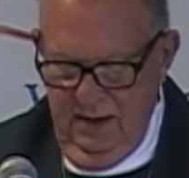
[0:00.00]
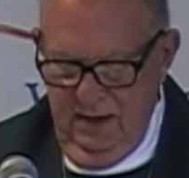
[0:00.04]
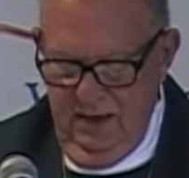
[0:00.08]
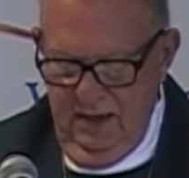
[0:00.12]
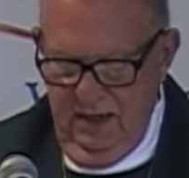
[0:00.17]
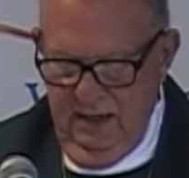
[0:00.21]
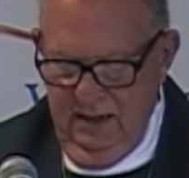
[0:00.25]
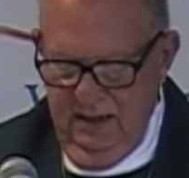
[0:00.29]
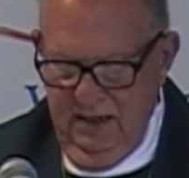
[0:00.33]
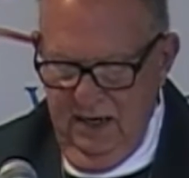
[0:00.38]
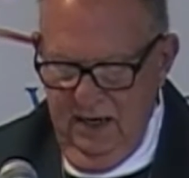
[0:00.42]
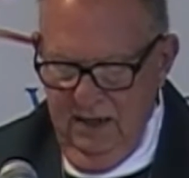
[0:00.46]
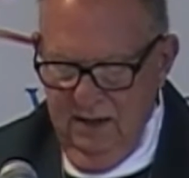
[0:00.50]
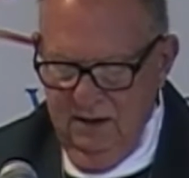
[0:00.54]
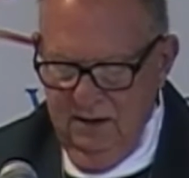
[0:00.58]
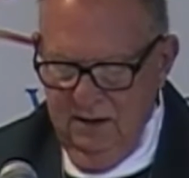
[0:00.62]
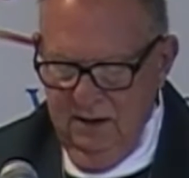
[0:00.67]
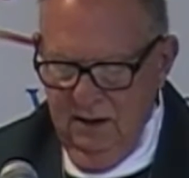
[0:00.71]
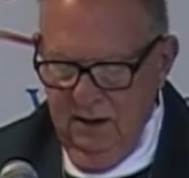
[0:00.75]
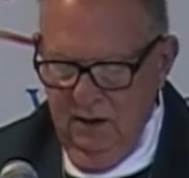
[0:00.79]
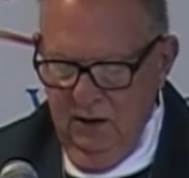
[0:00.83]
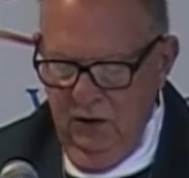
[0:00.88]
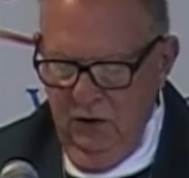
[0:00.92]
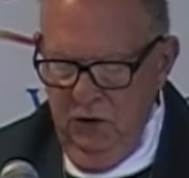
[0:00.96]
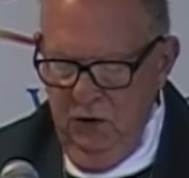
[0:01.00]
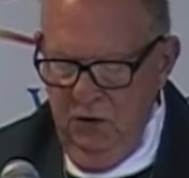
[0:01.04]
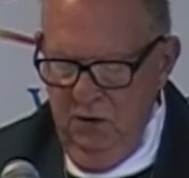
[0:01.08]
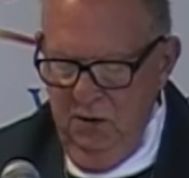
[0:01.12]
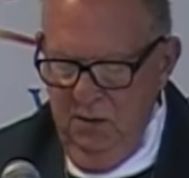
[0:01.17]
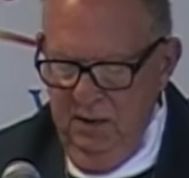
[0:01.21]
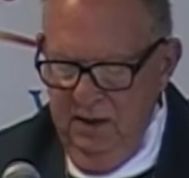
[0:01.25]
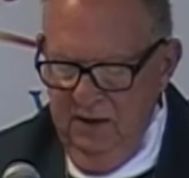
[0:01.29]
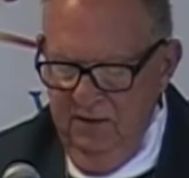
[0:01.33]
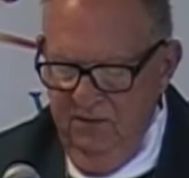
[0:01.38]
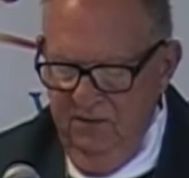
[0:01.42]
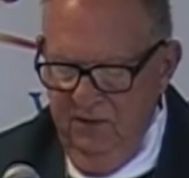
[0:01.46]
He takes the gloom
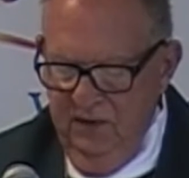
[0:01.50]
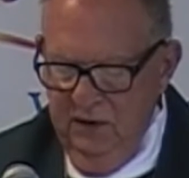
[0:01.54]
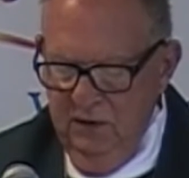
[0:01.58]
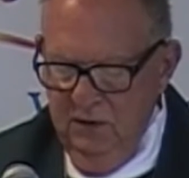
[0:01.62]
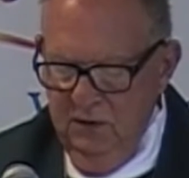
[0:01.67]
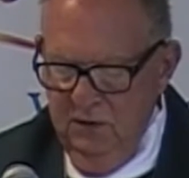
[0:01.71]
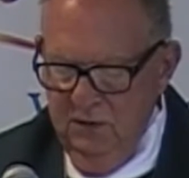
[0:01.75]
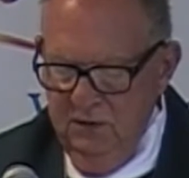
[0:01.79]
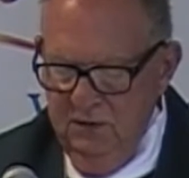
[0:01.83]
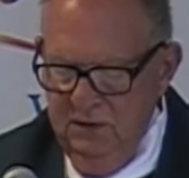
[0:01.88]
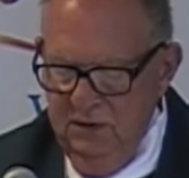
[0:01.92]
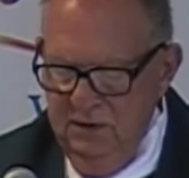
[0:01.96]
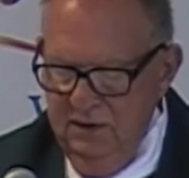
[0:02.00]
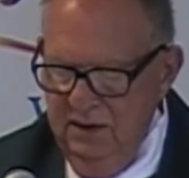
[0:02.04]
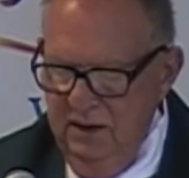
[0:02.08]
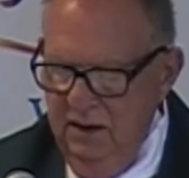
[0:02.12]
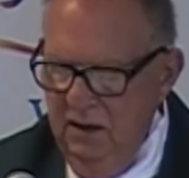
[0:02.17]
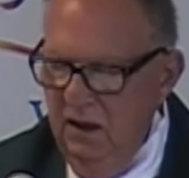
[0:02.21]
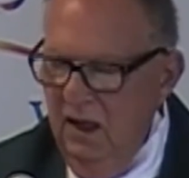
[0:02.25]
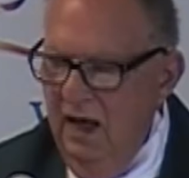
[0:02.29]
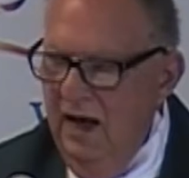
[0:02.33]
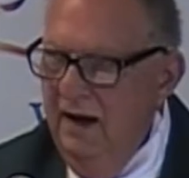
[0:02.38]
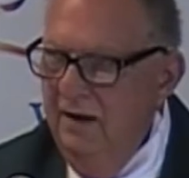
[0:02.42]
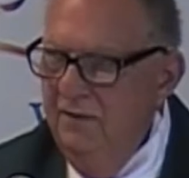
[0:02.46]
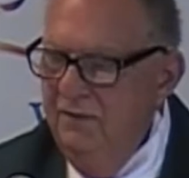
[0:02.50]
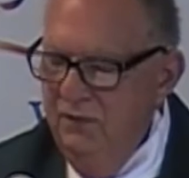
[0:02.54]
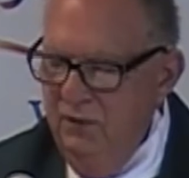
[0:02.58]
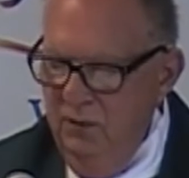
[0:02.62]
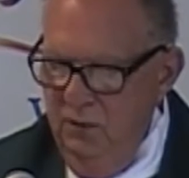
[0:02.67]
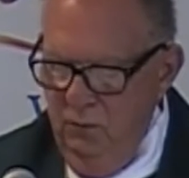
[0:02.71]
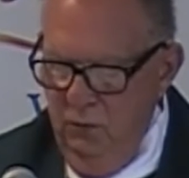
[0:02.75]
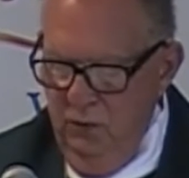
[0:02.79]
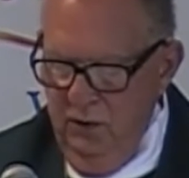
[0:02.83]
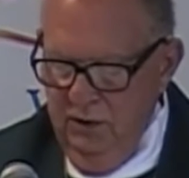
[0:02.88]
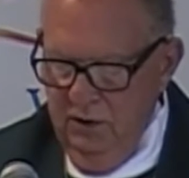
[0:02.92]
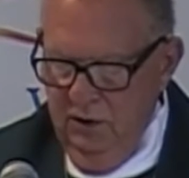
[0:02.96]
and fills the
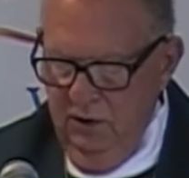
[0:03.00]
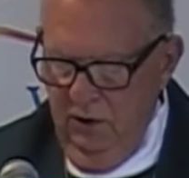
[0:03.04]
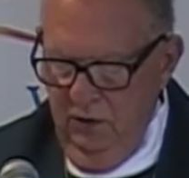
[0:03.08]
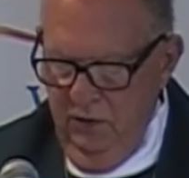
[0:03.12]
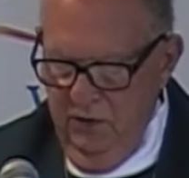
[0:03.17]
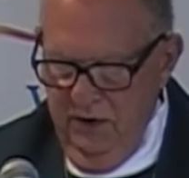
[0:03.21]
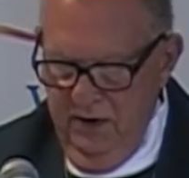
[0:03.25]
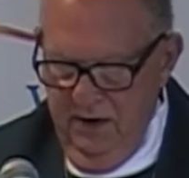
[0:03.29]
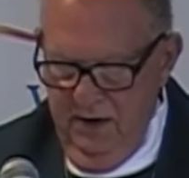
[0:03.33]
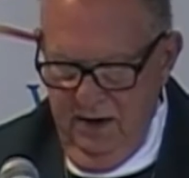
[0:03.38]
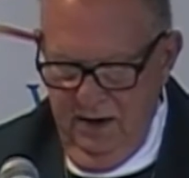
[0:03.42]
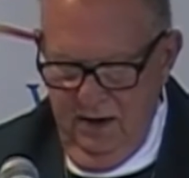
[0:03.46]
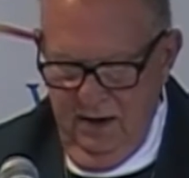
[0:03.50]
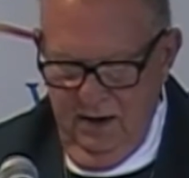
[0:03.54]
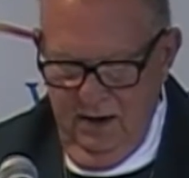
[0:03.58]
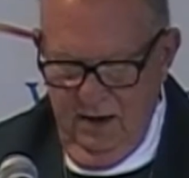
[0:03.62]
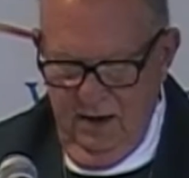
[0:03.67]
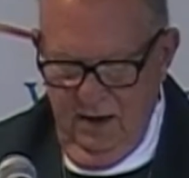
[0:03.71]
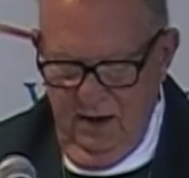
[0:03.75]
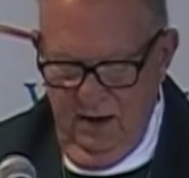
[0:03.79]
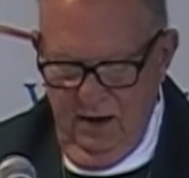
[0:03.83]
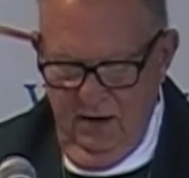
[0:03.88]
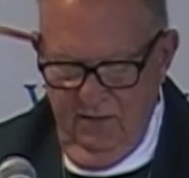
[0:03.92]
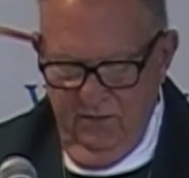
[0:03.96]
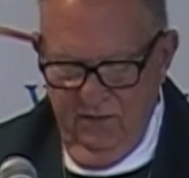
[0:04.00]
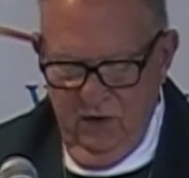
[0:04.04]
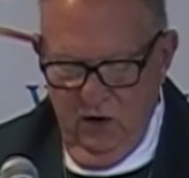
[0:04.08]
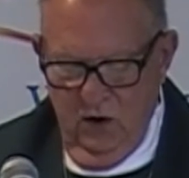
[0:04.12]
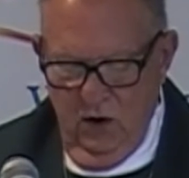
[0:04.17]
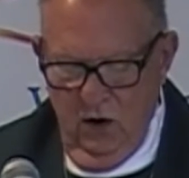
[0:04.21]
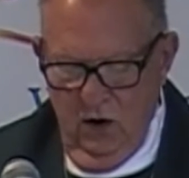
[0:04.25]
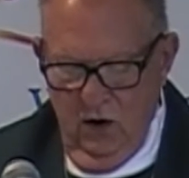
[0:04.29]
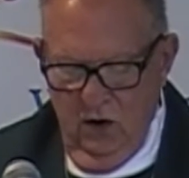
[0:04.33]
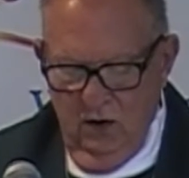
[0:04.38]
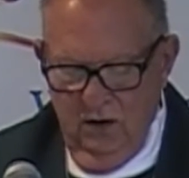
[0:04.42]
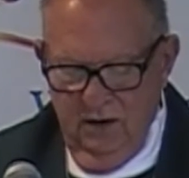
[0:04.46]
life with glory, for
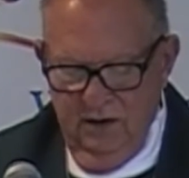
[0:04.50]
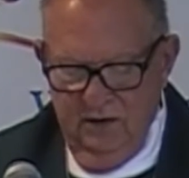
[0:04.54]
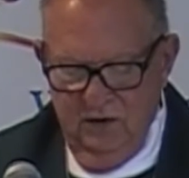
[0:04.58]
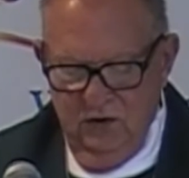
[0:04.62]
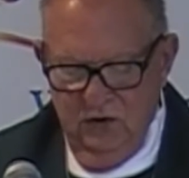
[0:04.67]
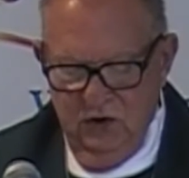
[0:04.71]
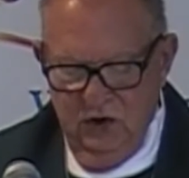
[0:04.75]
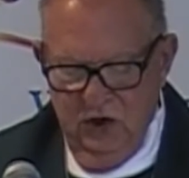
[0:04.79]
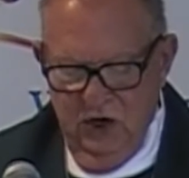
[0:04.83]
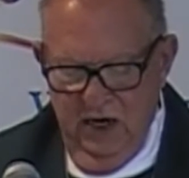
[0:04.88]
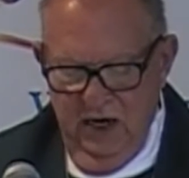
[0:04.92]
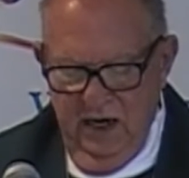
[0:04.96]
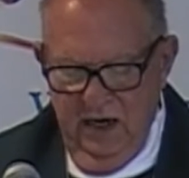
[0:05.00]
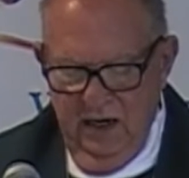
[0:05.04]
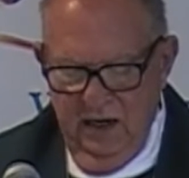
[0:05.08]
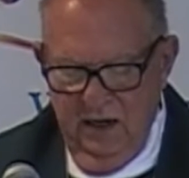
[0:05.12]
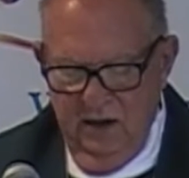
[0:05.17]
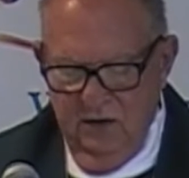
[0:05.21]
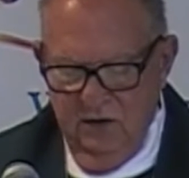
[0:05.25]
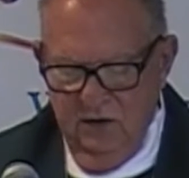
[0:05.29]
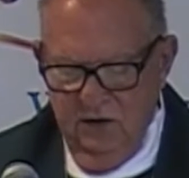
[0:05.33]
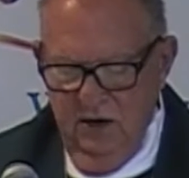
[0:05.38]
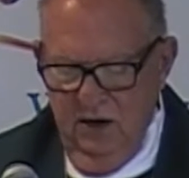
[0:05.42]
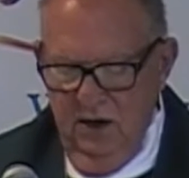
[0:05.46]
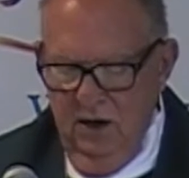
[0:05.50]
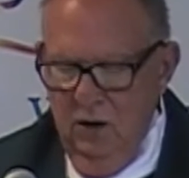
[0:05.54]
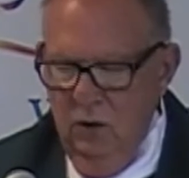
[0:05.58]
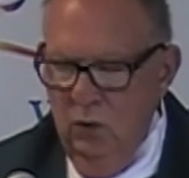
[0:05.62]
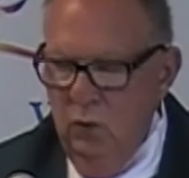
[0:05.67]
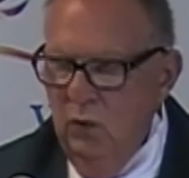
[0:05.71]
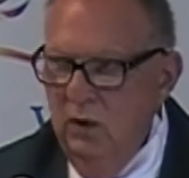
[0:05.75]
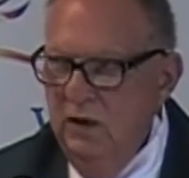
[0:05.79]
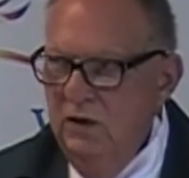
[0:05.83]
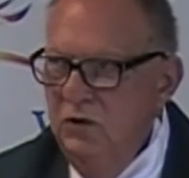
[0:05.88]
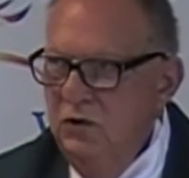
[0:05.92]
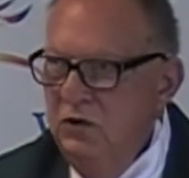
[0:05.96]
all is changed
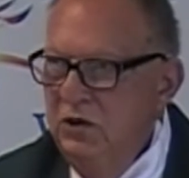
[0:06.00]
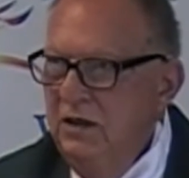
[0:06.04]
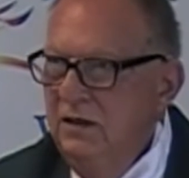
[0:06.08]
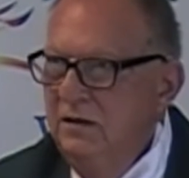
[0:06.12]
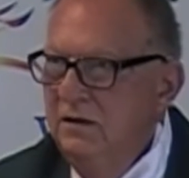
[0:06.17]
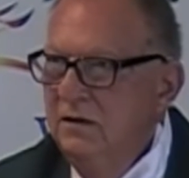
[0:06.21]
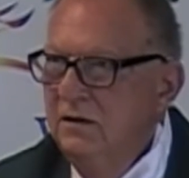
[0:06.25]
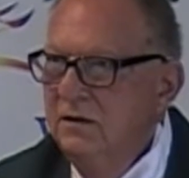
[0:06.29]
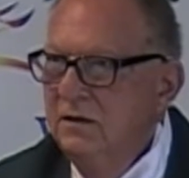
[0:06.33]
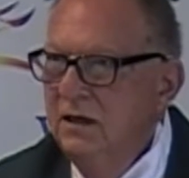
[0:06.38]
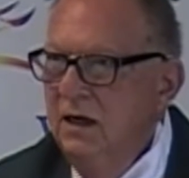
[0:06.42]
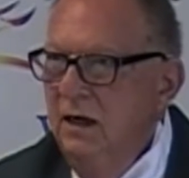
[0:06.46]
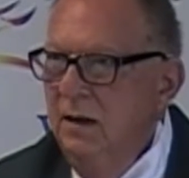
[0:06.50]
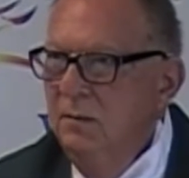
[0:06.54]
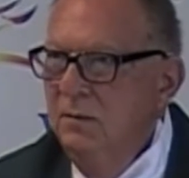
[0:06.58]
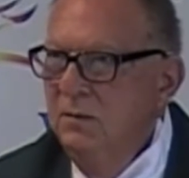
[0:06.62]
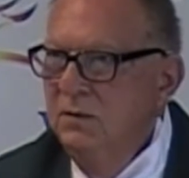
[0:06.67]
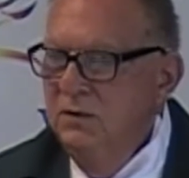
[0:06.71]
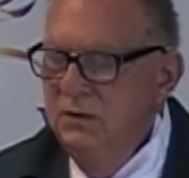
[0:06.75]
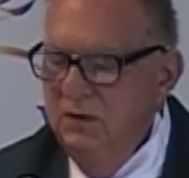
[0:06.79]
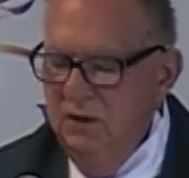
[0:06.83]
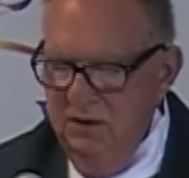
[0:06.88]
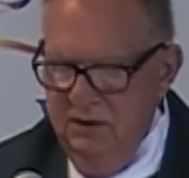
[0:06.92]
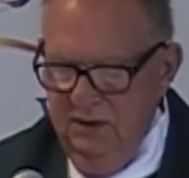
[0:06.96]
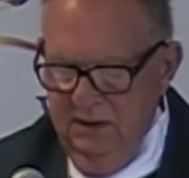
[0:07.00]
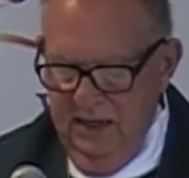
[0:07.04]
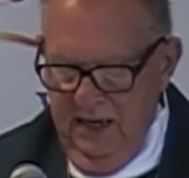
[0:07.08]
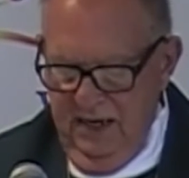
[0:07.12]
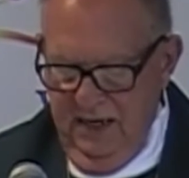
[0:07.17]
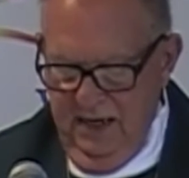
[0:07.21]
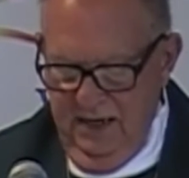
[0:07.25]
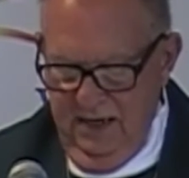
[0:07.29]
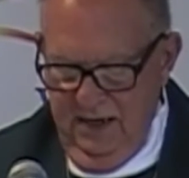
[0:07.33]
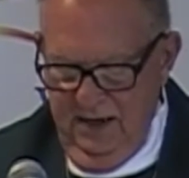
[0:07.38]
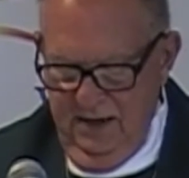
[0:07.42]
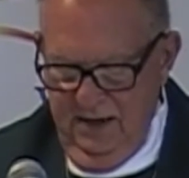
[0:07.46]
when Jesus comes to stay.